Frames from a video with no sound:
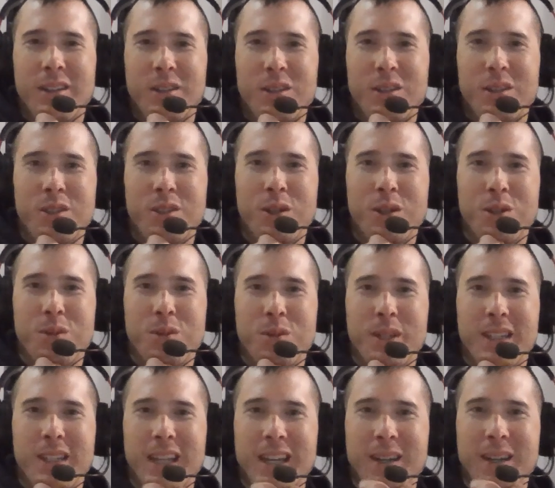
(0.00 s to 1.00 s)
slows
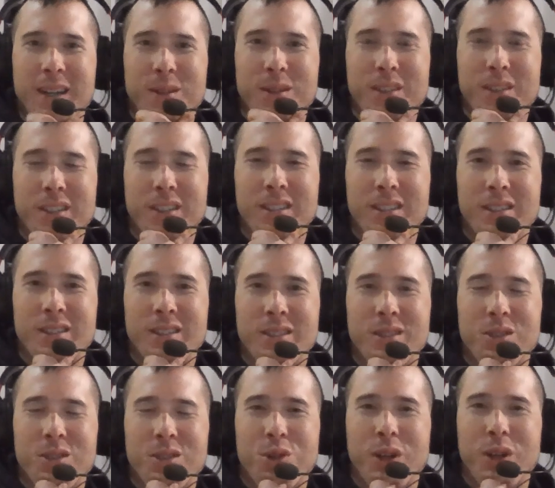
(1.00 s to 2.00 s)
me down
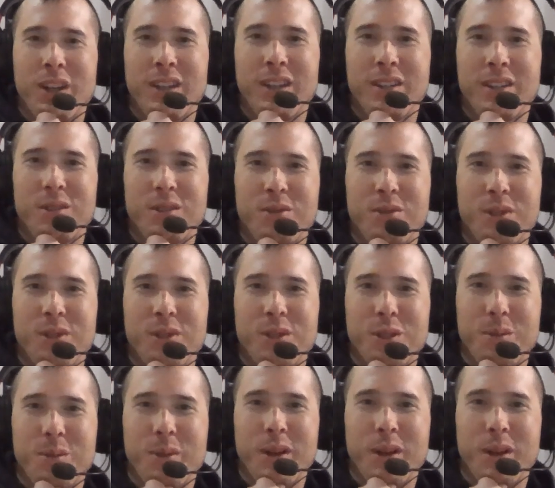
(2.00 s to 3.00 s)
is trying to
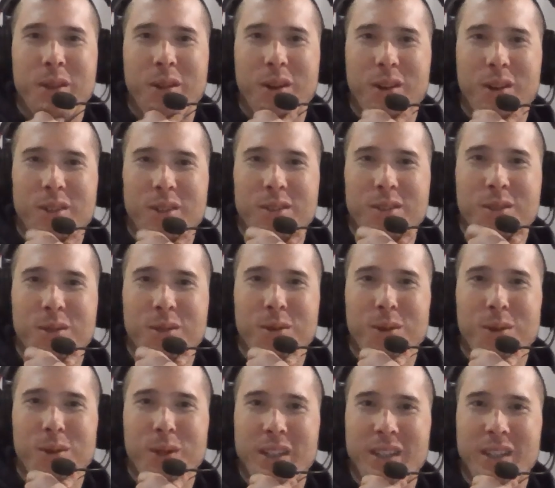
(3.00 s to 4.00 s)
filter my thoughts
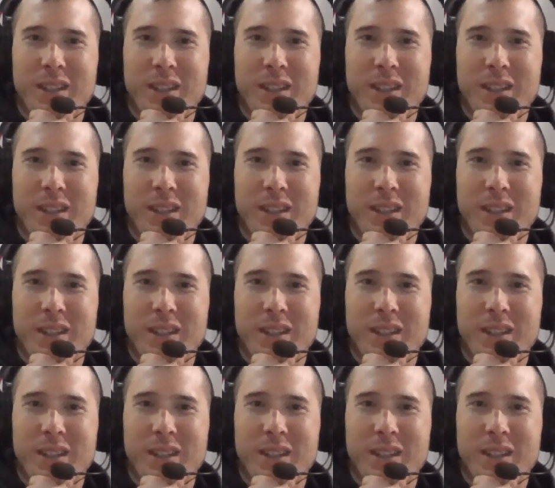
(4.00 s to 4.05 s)
through an